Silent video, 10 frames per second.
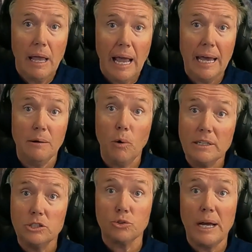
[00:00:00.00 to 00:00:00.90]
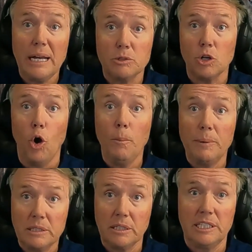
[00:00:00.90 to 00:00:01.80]
And once trading was
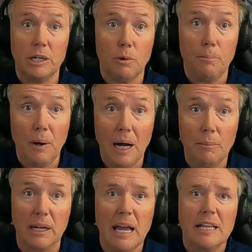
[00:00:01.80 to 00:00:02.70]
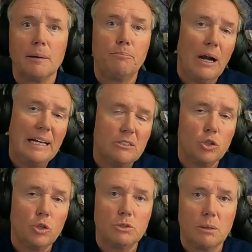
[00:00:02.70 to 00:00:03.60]
open to the general public, the price
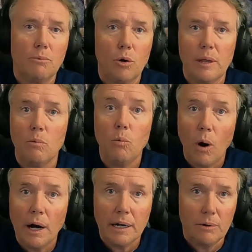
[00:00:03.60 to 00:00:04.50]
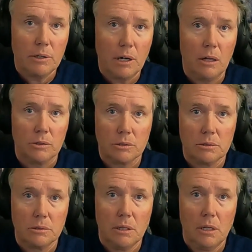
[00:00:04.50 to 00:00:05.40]
zoomed to more than $100.
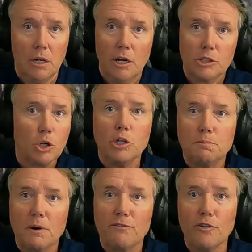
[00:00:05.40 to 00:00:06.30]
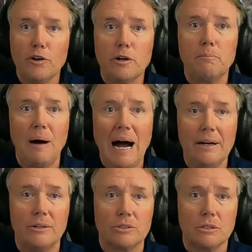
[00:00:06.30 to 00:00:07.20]
So those preferred buyers